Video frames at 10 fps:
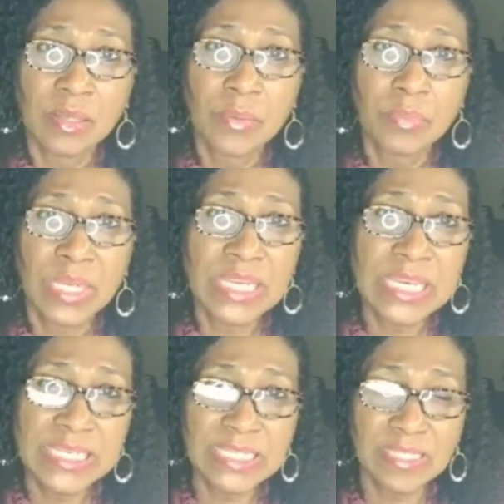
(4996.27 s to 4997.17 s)

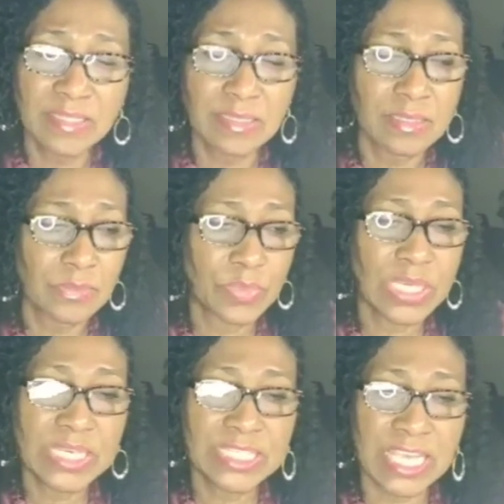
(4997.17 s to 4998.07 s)
please
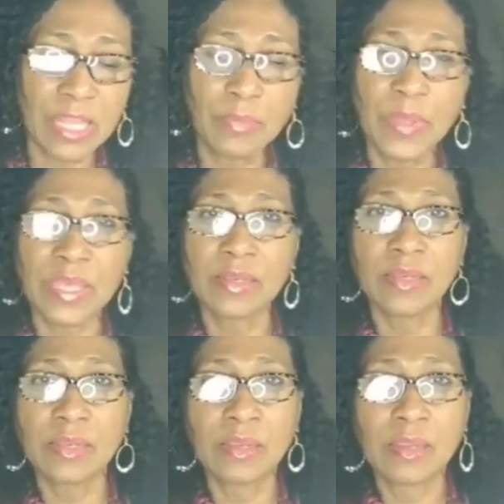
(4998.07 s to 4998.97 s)
help it
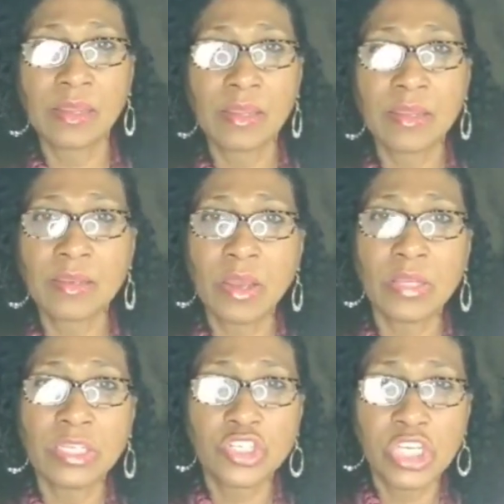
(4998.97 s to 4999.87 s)

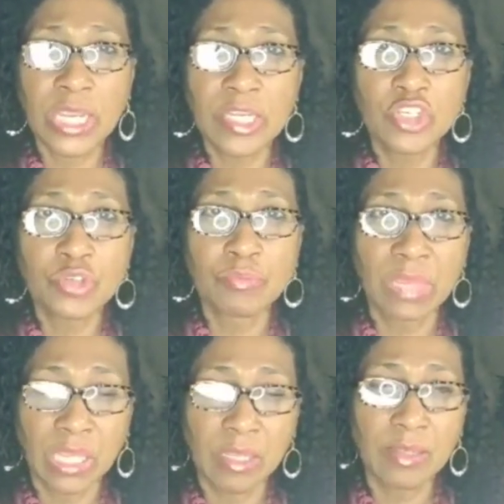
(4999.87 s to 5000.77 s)
not to change
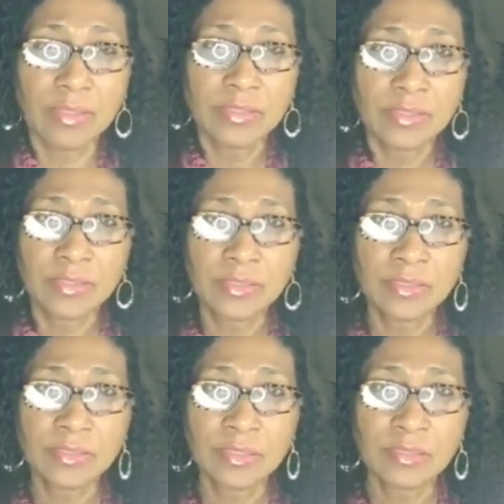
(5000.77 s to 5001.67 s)
me.
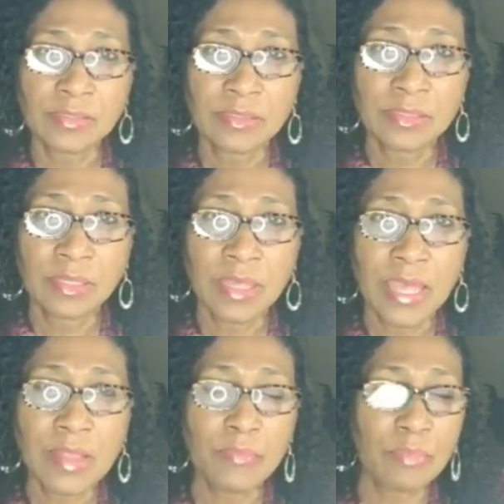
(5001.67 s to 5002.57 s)

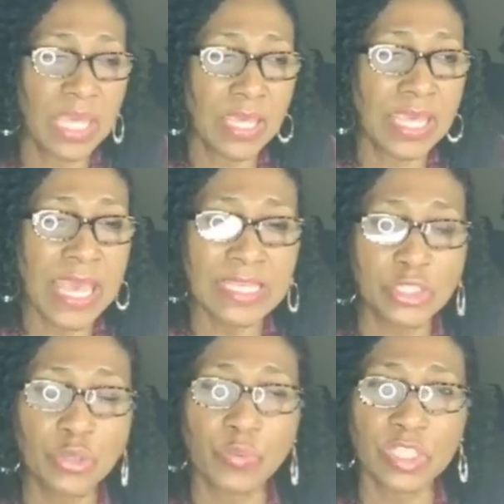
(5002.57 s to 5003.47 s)
Help me. Yes,
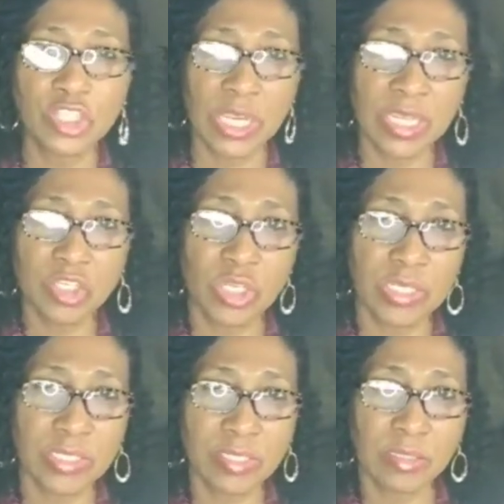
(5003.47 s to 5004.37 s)
you will change
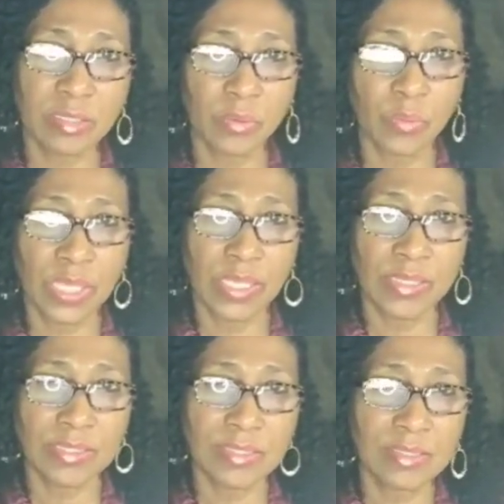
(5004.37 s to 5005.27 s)
in certain
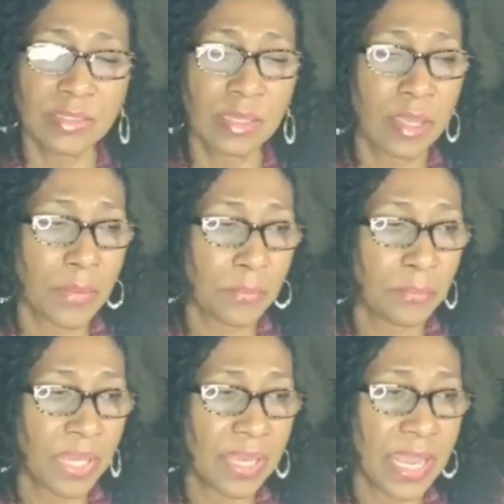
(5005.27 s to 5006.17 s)
ways,
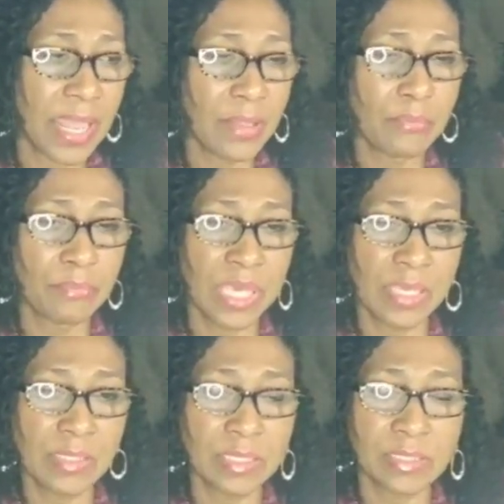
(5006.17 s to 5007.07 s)
but help
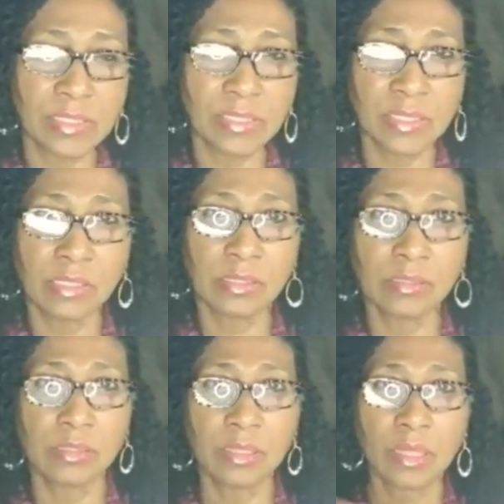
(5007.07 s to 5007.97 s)
me to
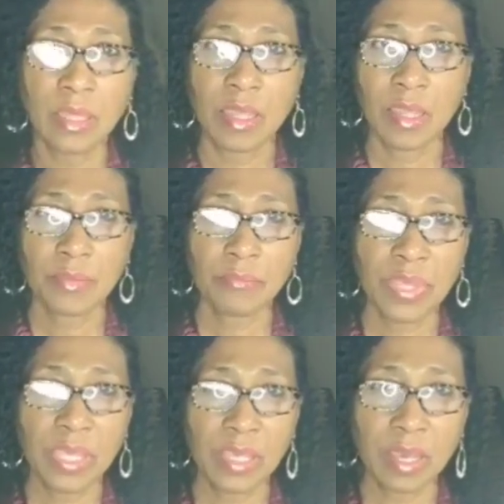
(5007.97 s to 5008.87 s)
still
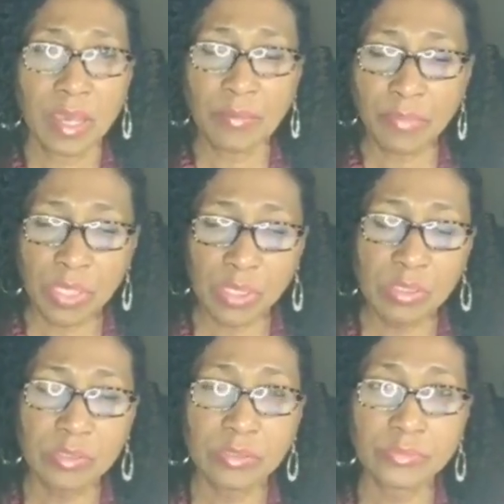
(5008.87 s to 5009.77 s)
be
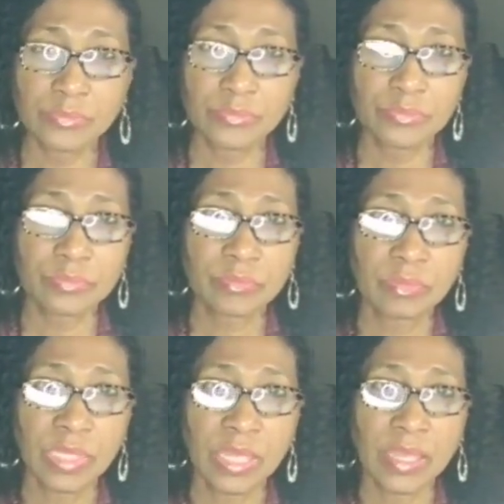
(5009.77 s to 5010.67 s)
humble
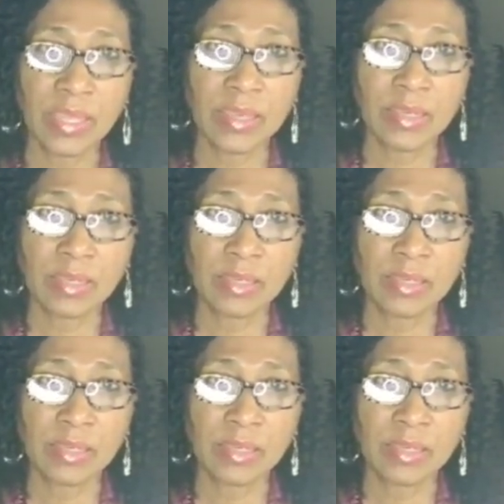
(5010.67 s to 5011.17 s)
and